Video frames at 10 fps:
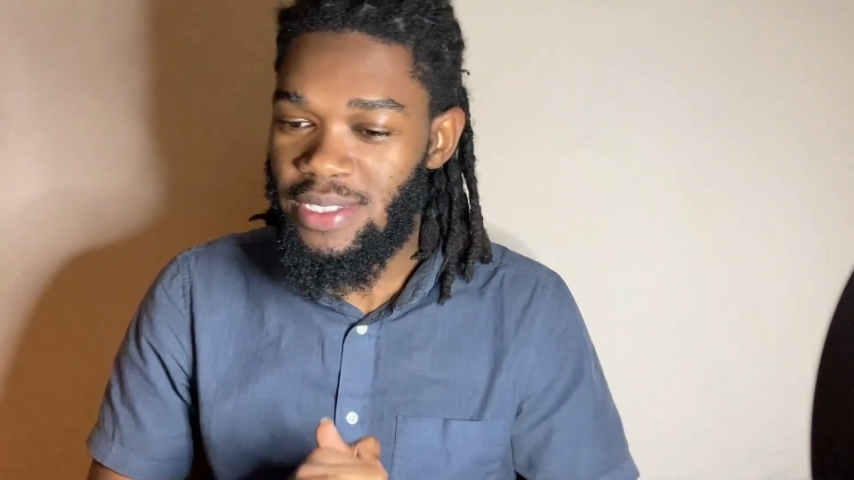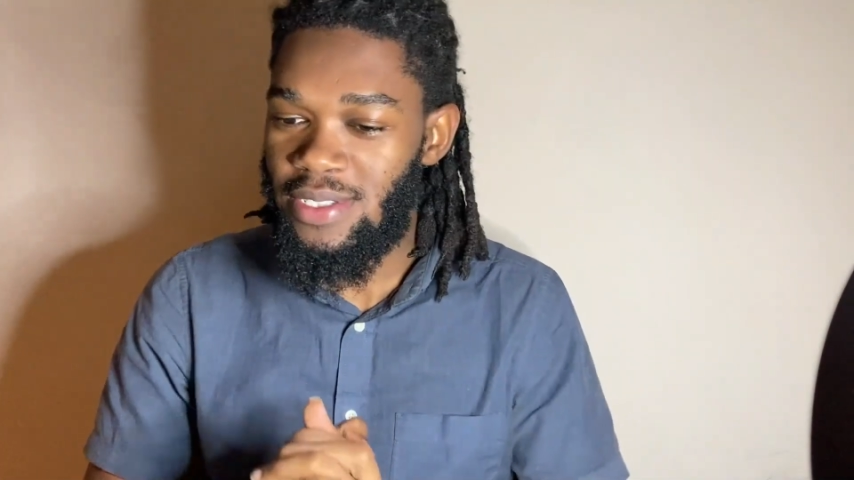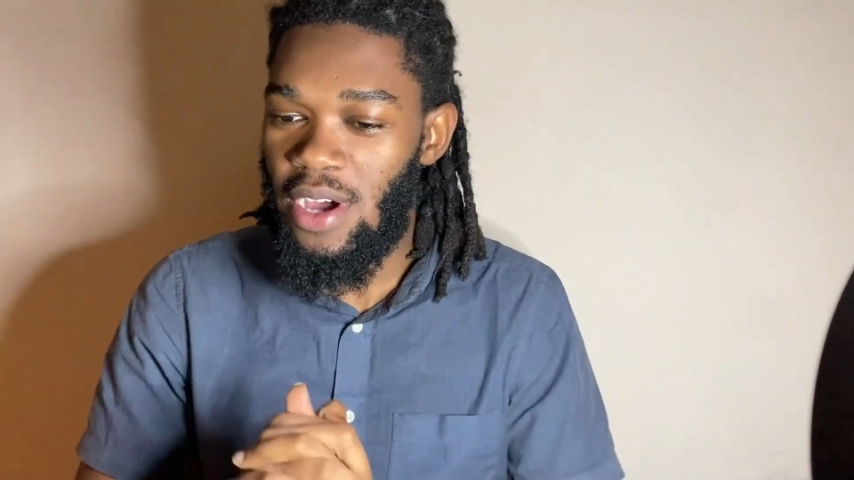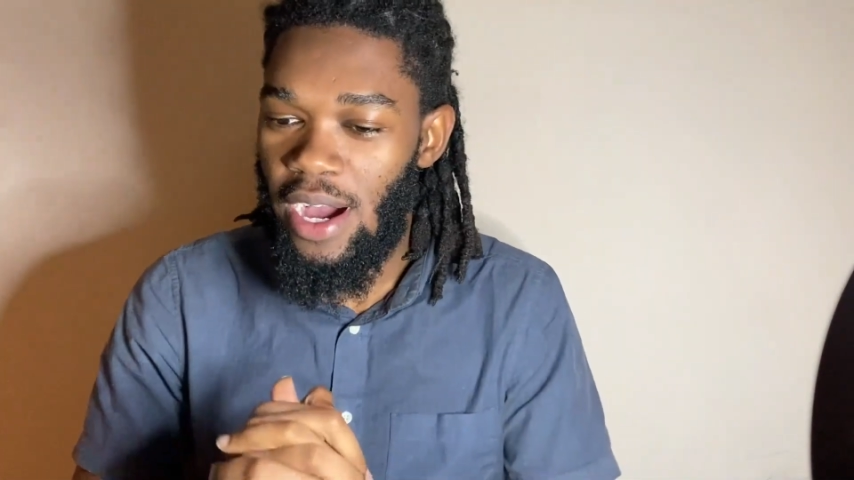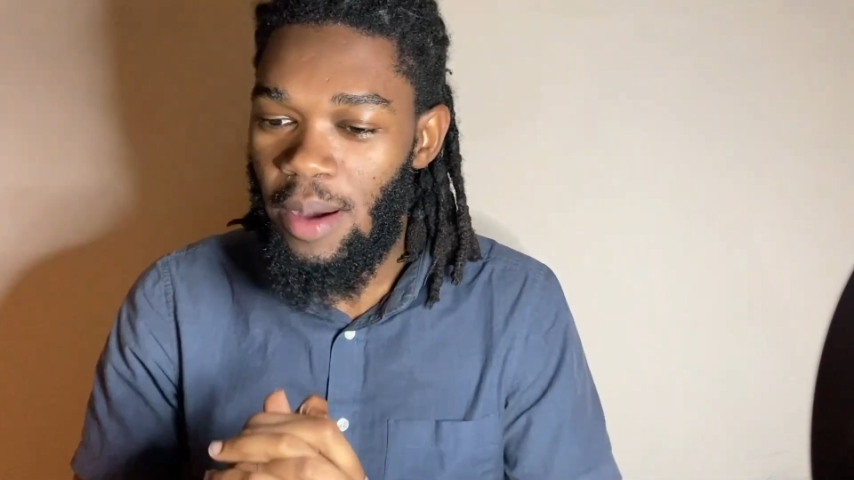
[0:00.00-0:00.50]

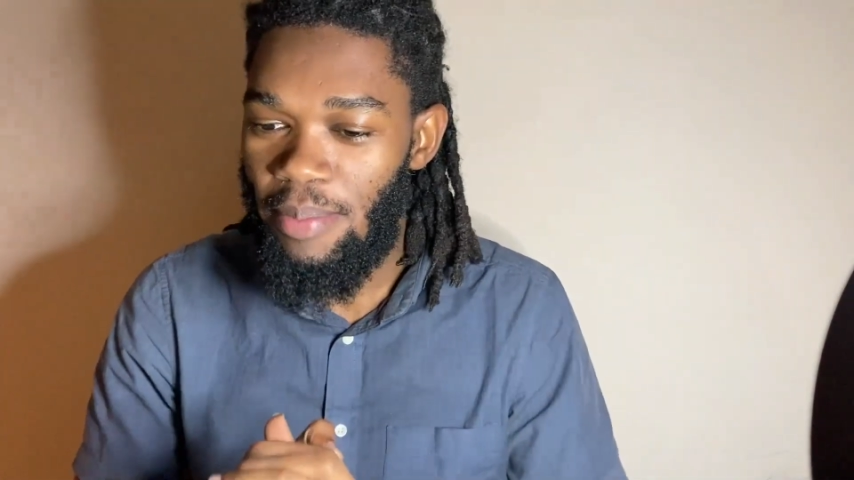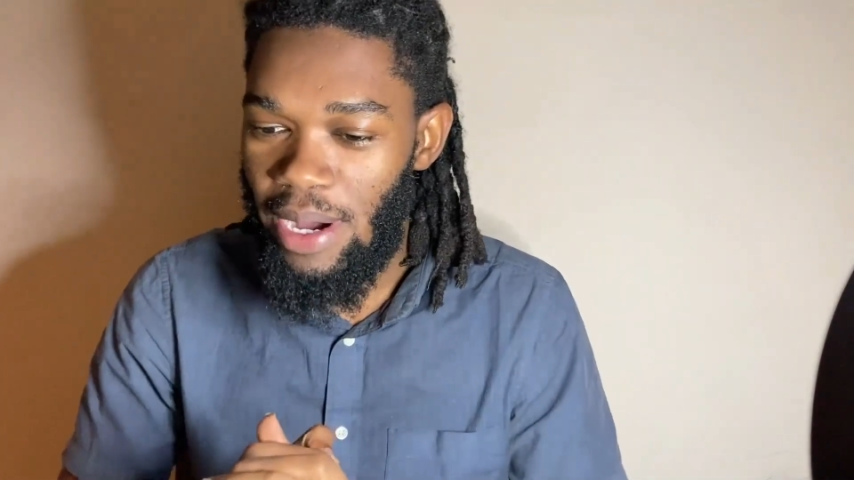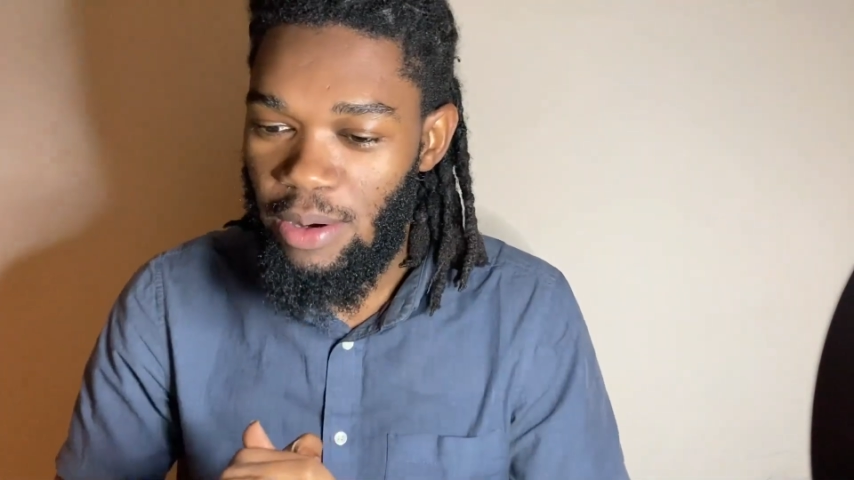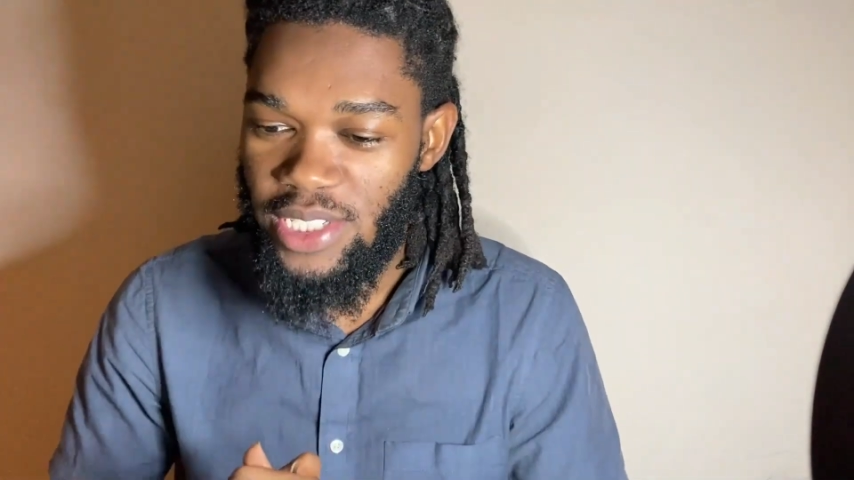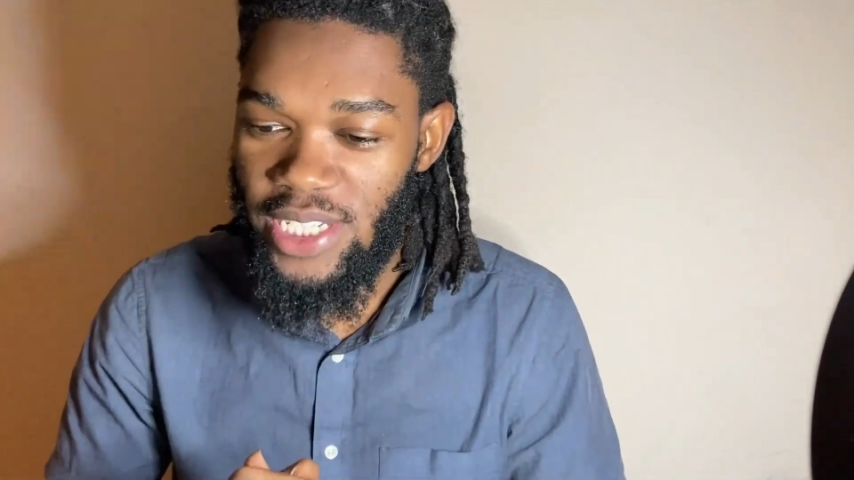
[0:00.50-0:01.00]
talk
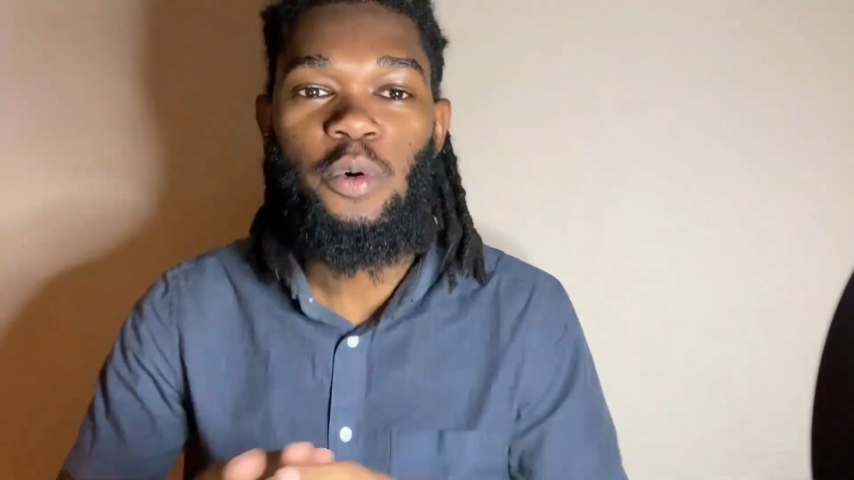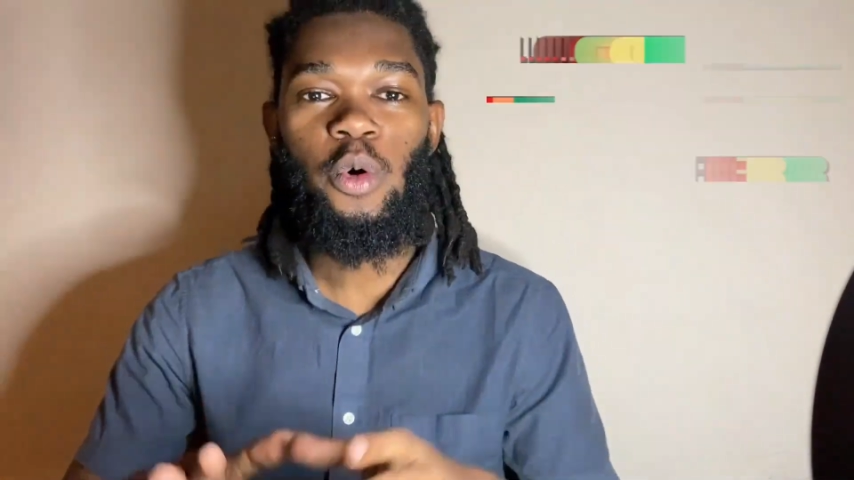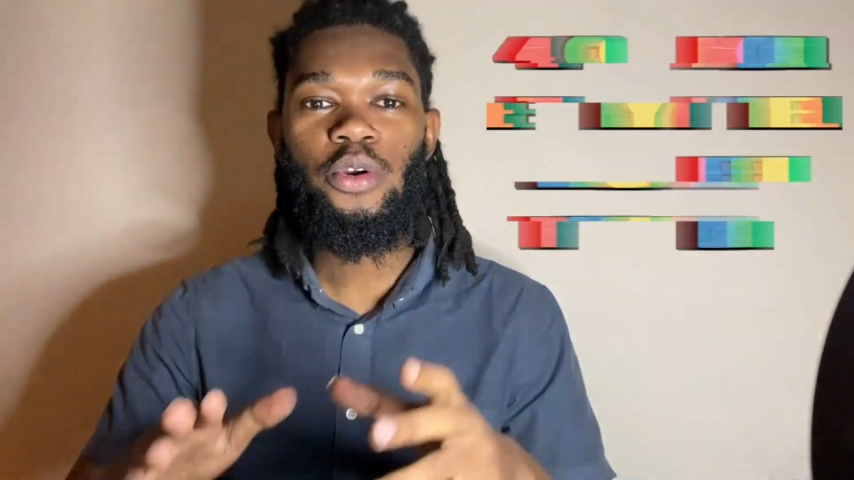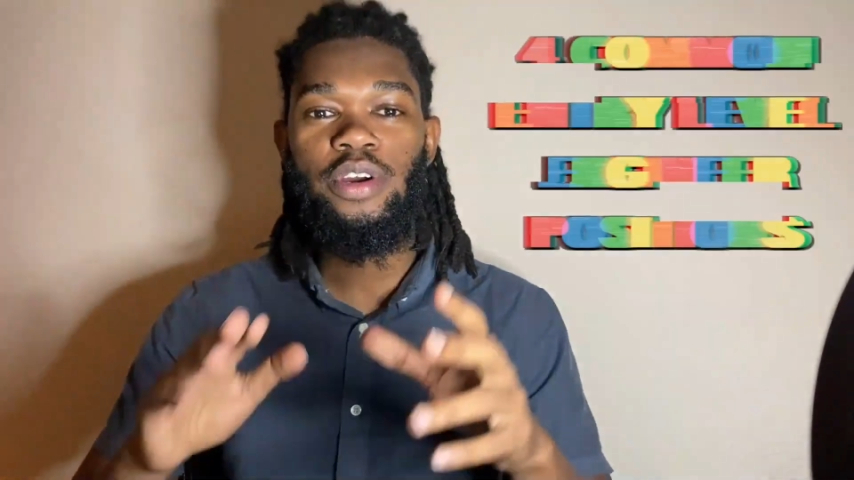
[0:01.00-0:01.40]
about 4